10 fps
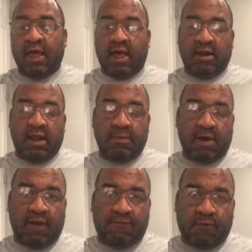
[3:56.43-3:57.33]
a number
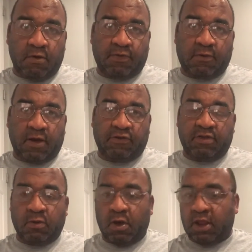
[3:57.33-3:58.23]
a fourth question
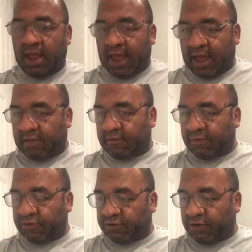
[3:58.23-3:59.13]
you want to ask for
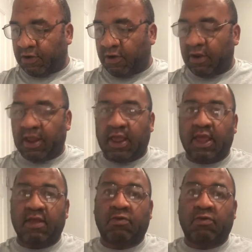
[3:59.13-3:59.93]
sure is